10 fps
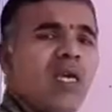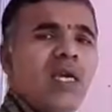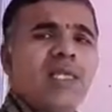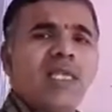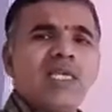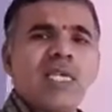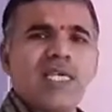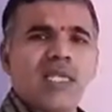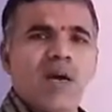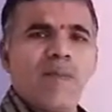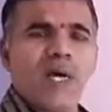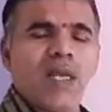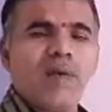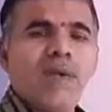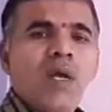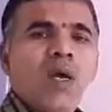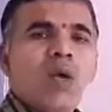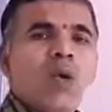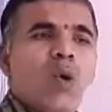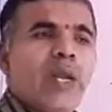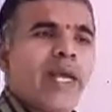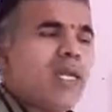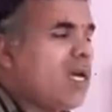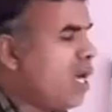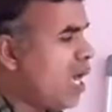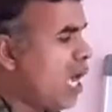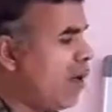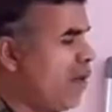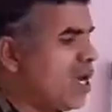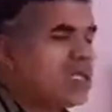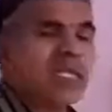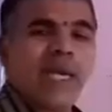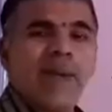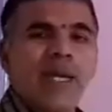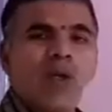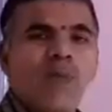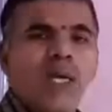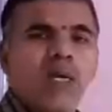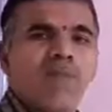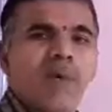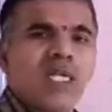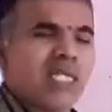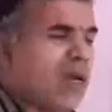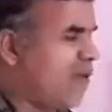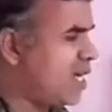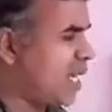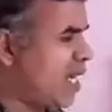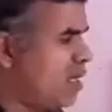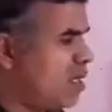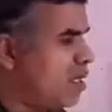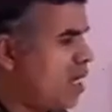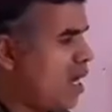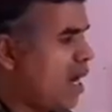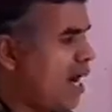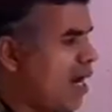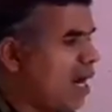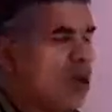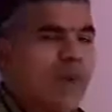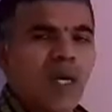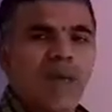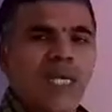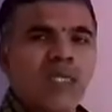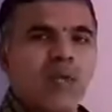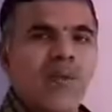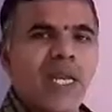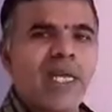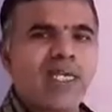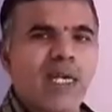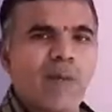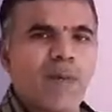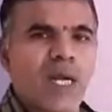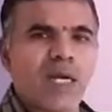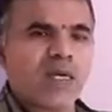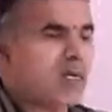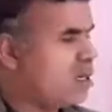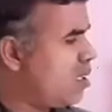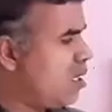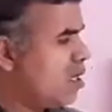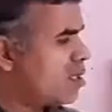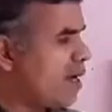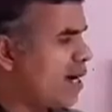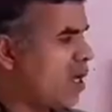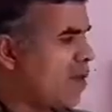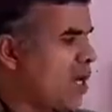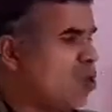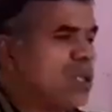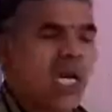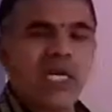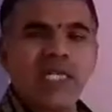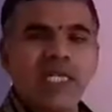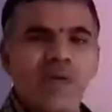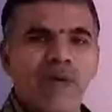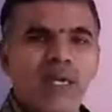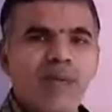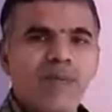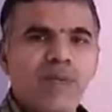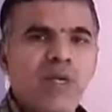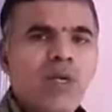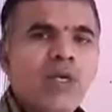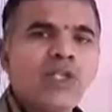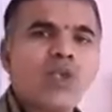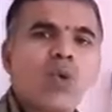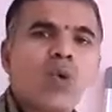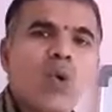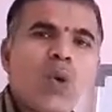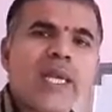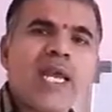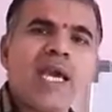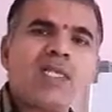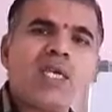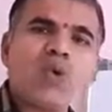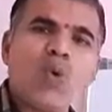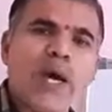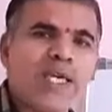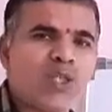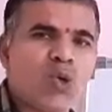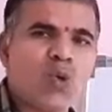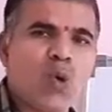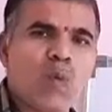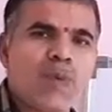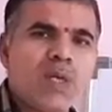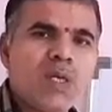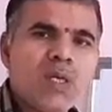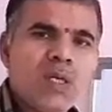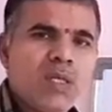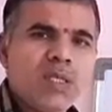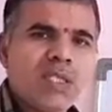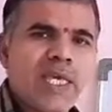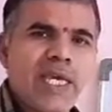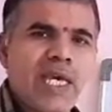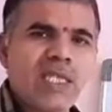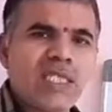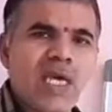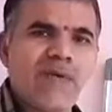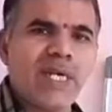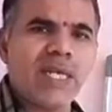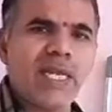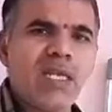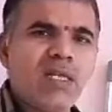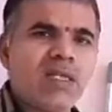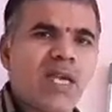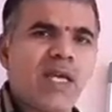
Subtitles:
In this example, chlorine having same atomic number 17 and atomic mass number is different 35, 37. So chlorine has a two isotope Cl1735,